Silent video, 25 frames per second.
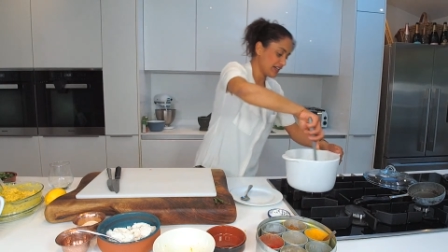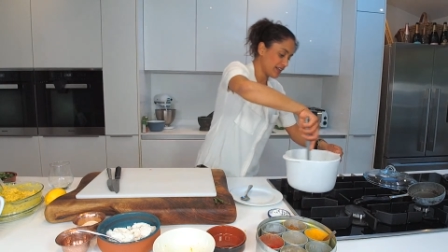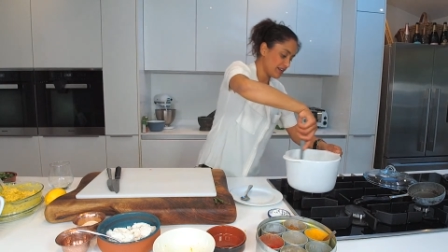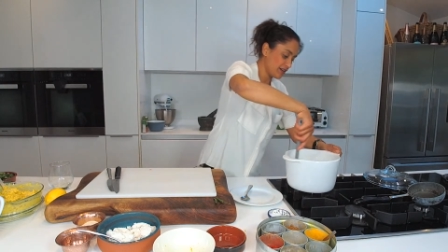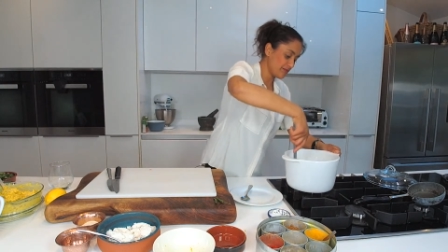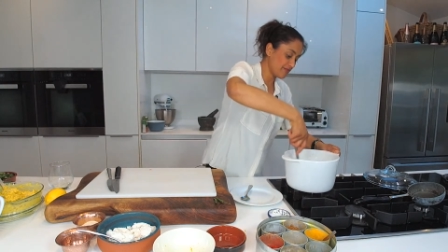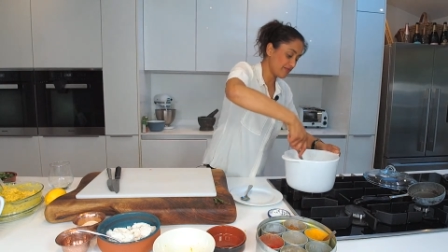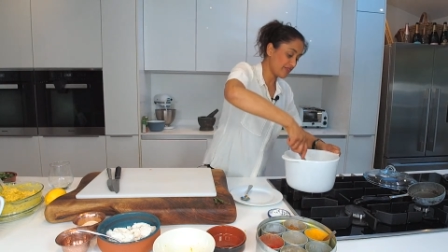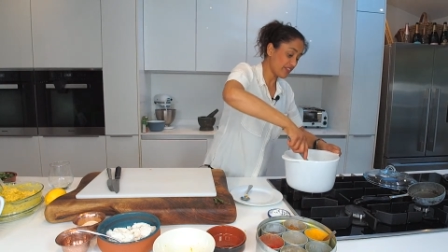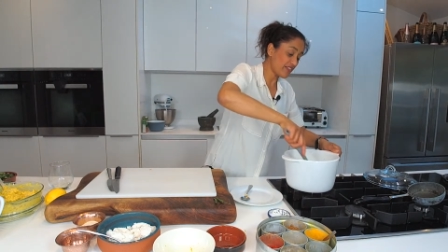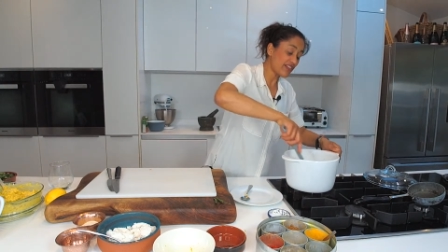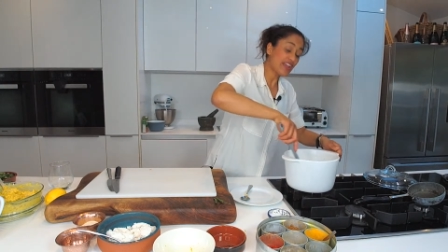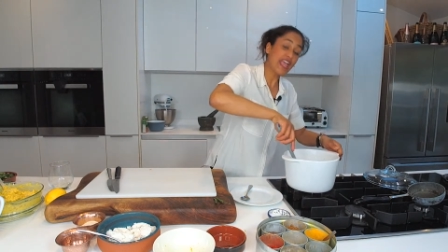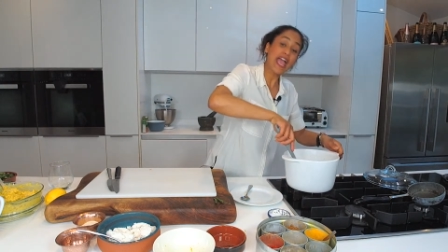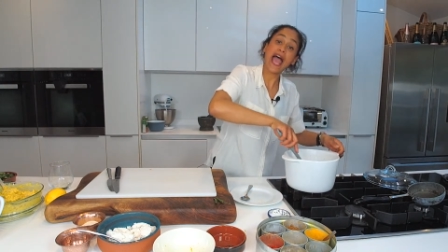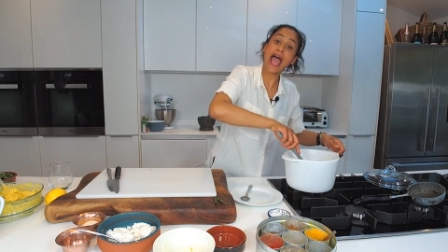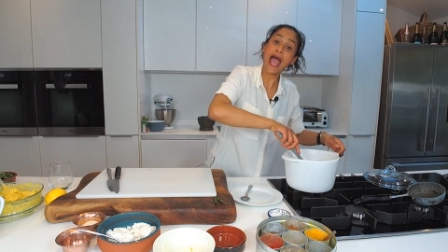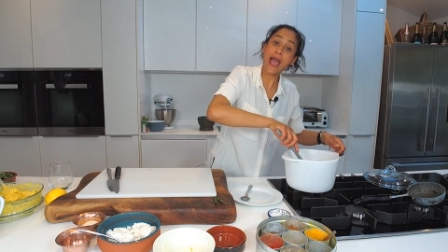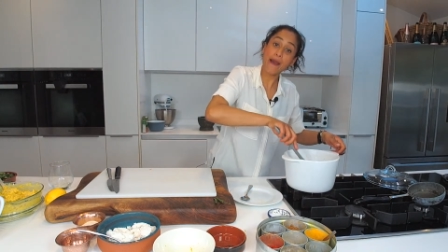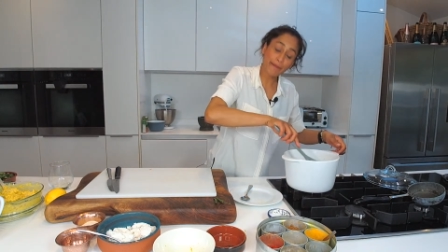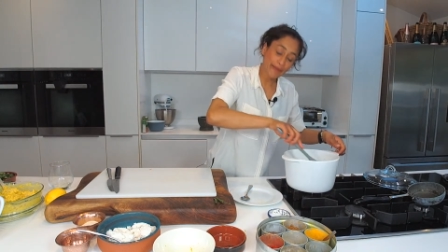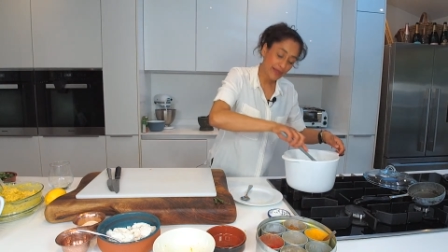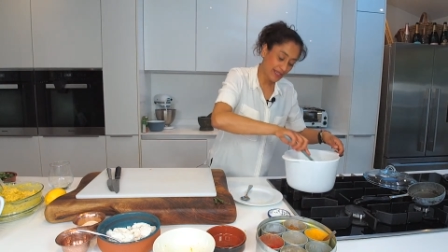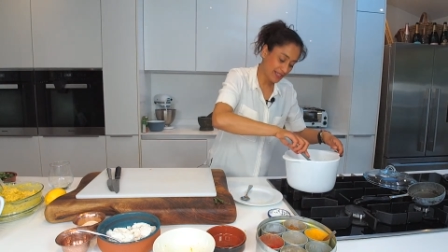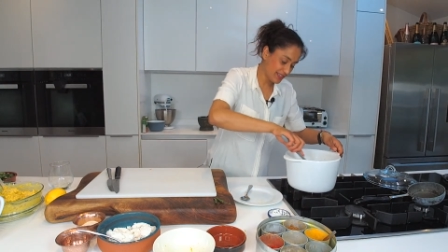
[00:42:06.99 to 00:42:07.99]
I'm very
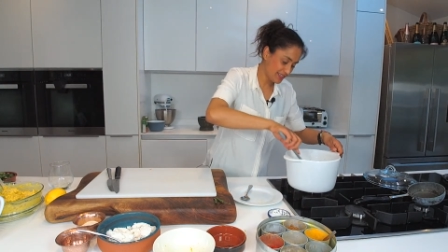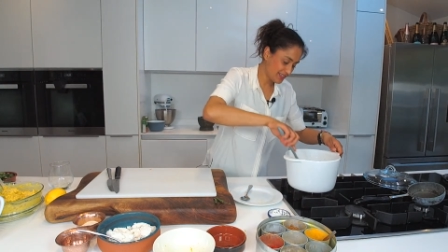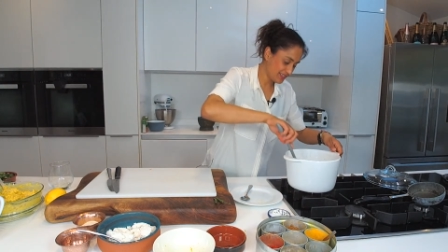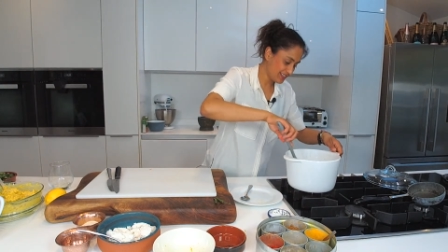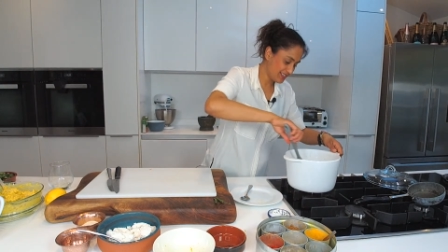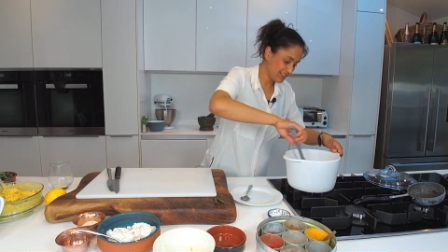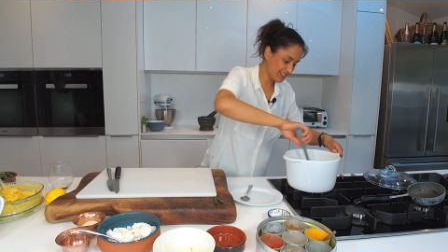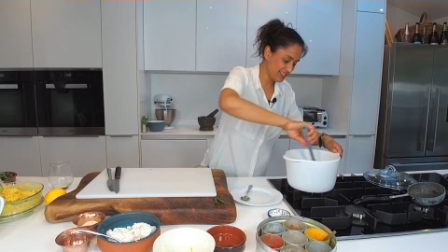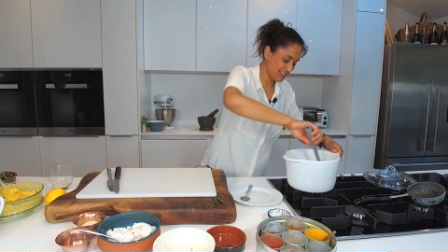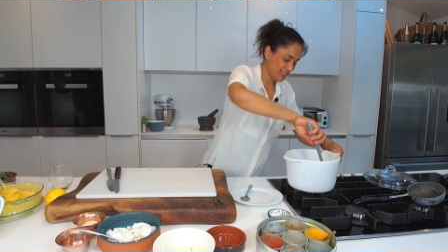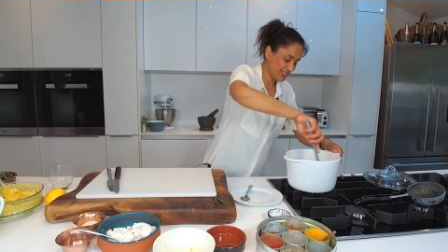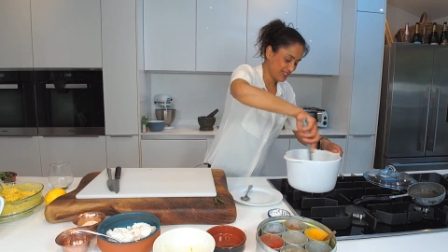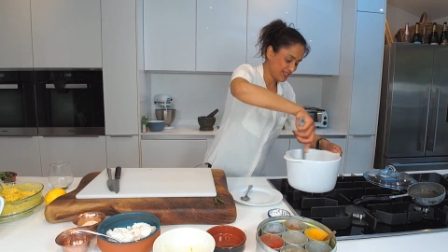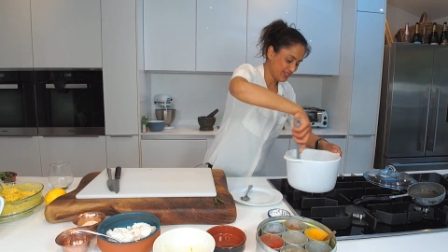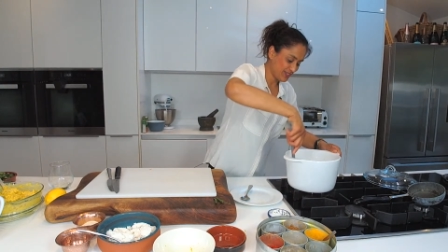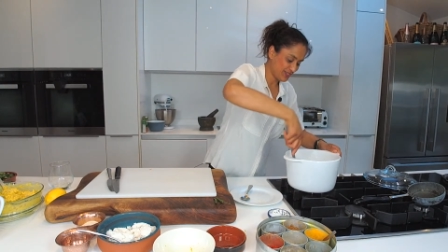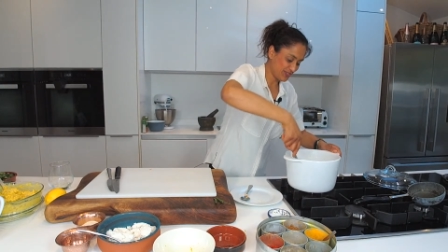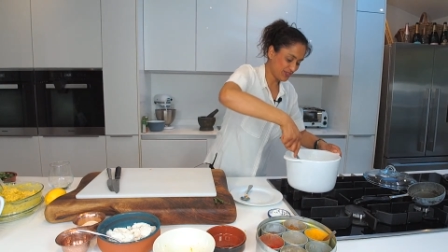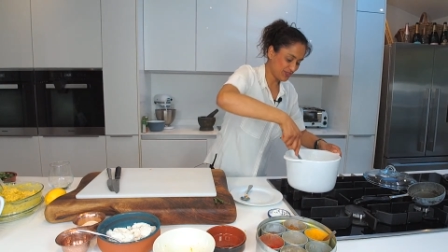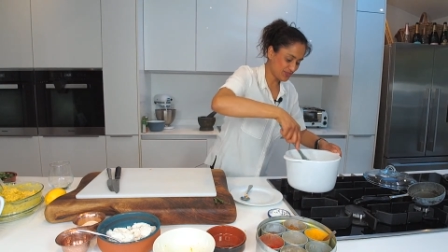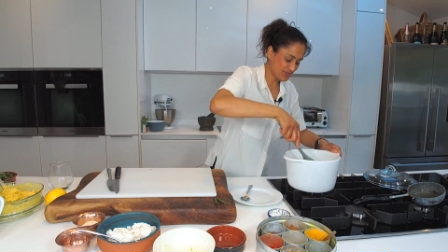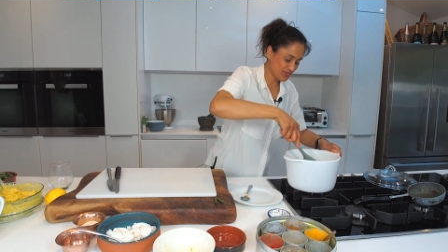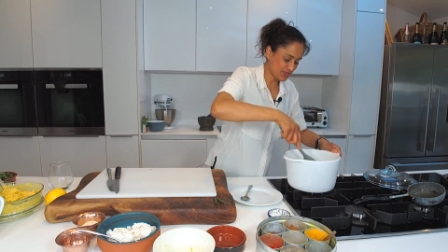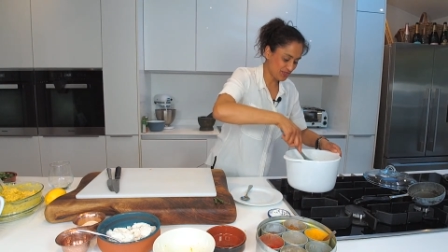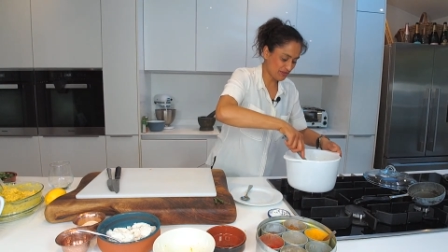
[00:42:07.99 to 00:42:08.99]
happy
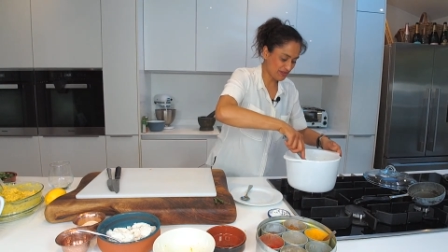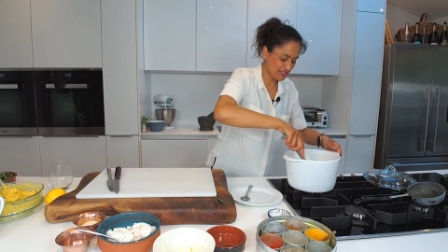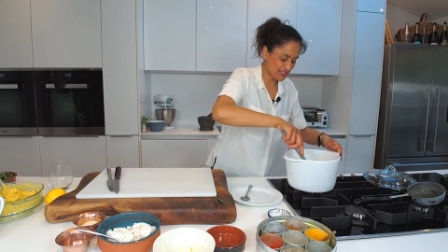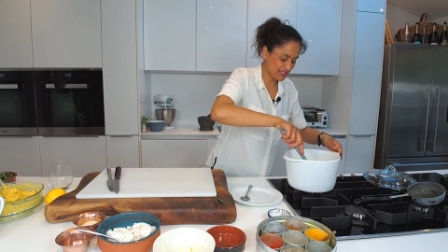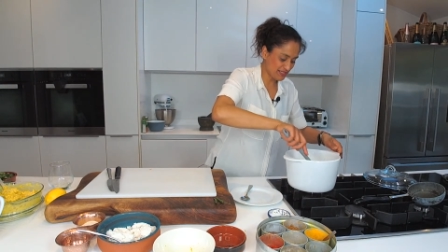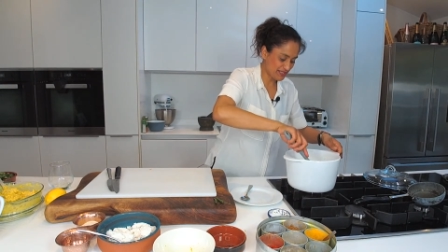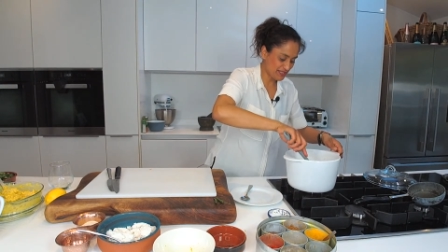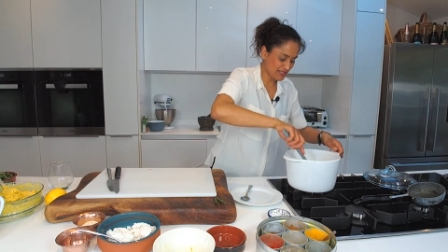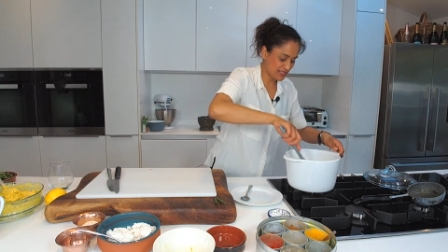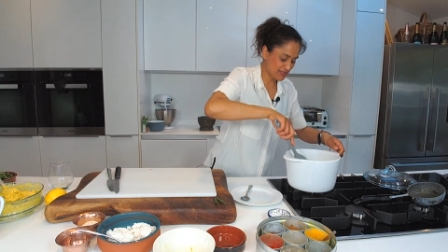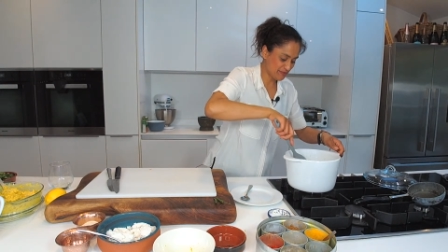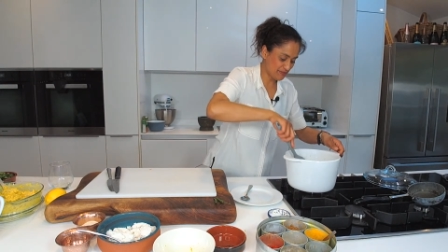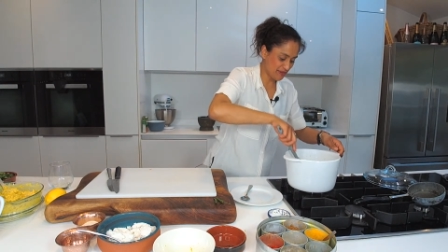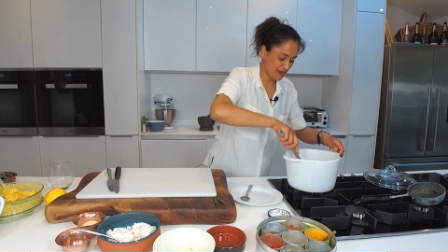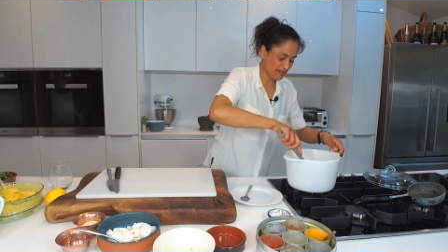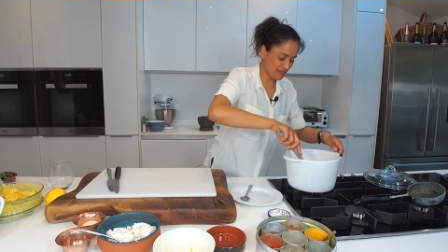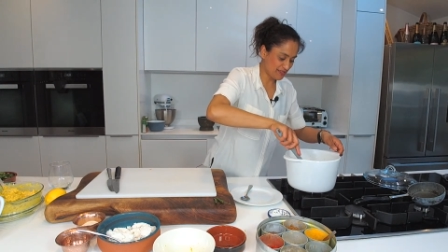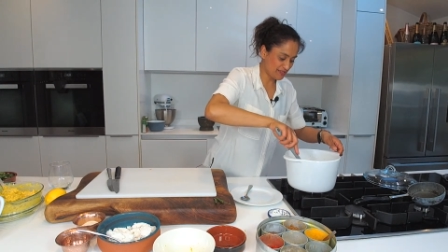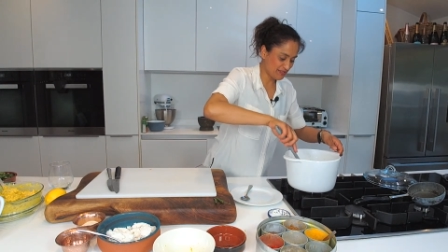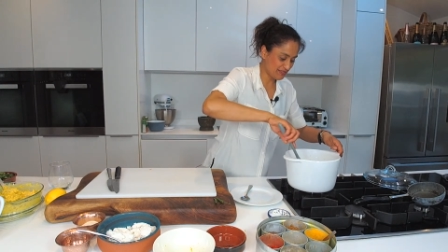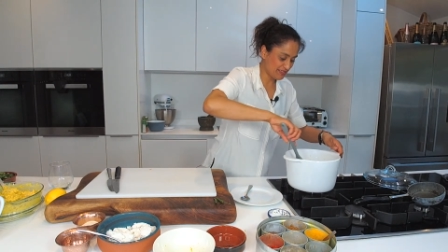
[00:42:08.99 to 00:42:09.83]
that you're so excited about